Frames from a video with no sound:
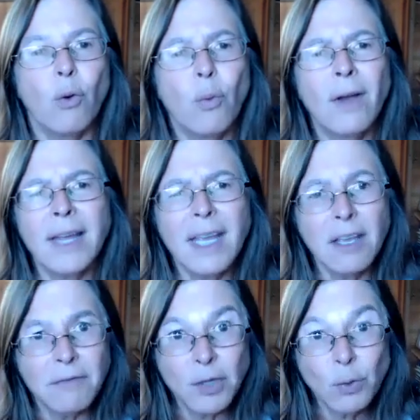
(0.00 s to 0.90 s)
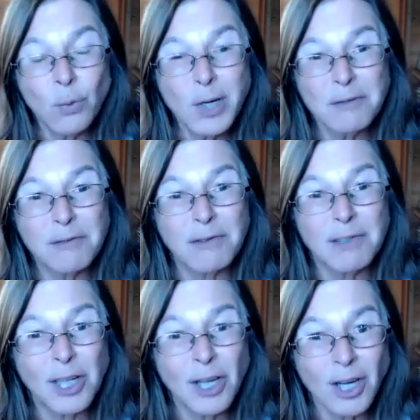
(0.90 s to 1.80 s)
Well, if you would have
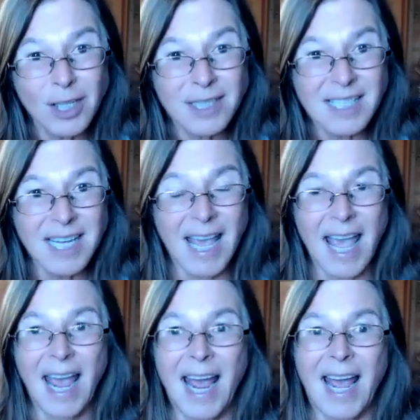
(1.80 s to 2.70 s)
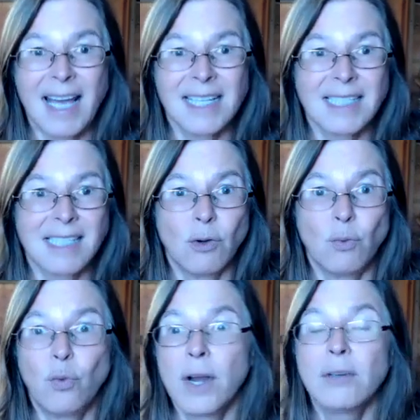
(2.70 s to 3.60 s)
looked at
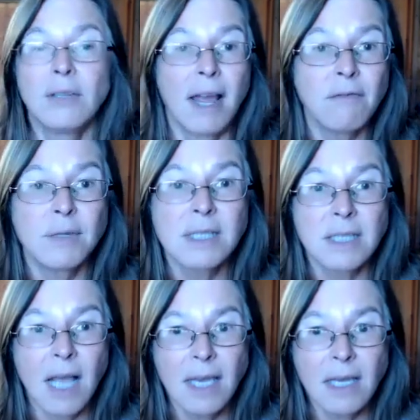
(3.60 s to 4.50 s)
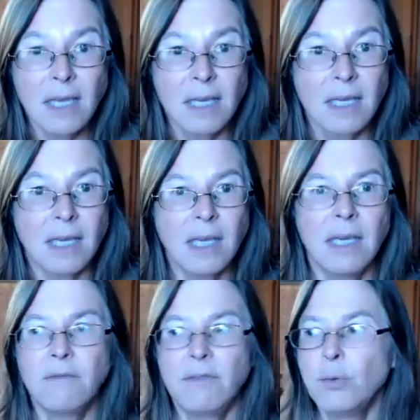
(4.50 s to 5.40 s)
what her life was like,
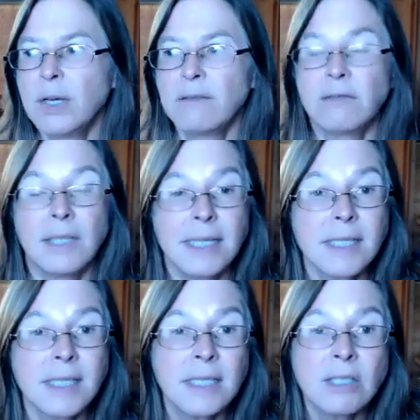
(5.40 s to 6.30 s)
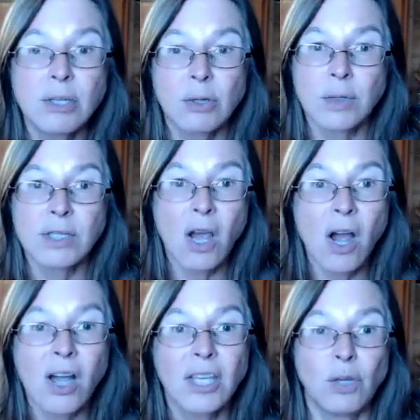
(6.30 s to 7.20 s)
if you would have listened to her
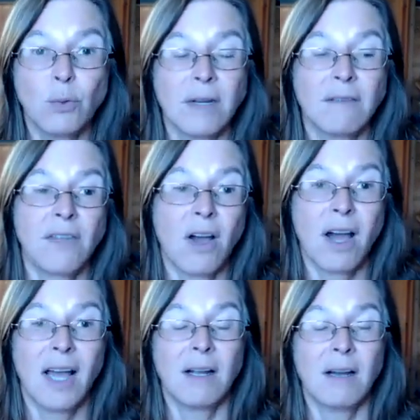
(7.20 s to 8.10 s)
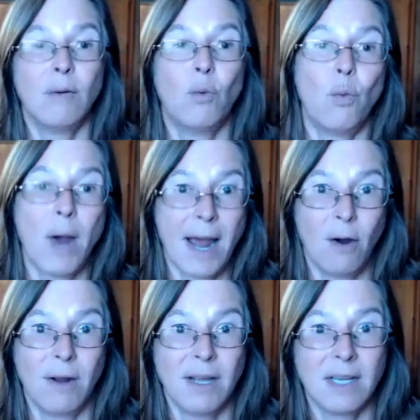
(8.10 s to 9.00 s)
talk, you would have thought,
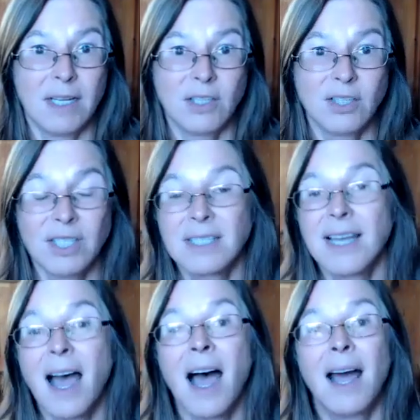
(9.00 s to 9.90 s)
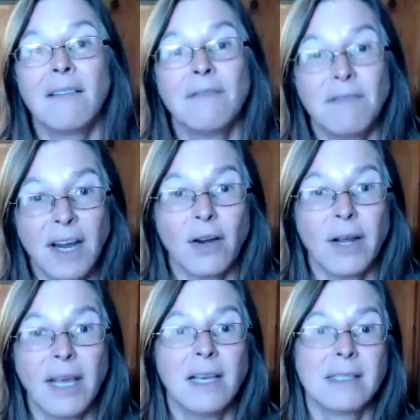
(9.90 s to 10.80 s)
wow, she's not
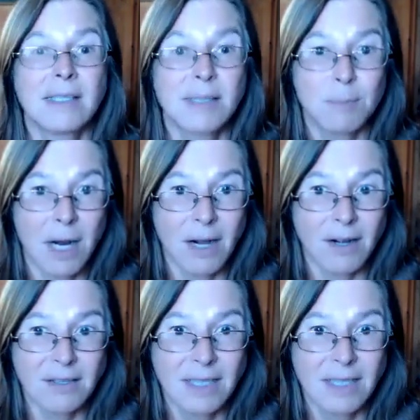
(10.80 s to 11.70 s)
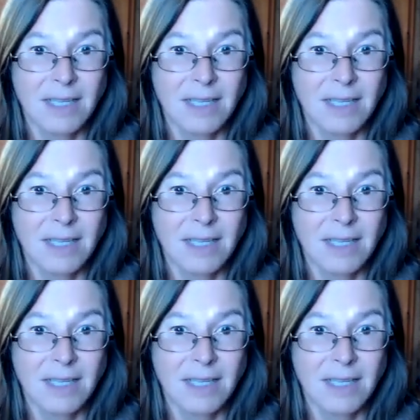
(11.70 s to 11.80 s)
very smart.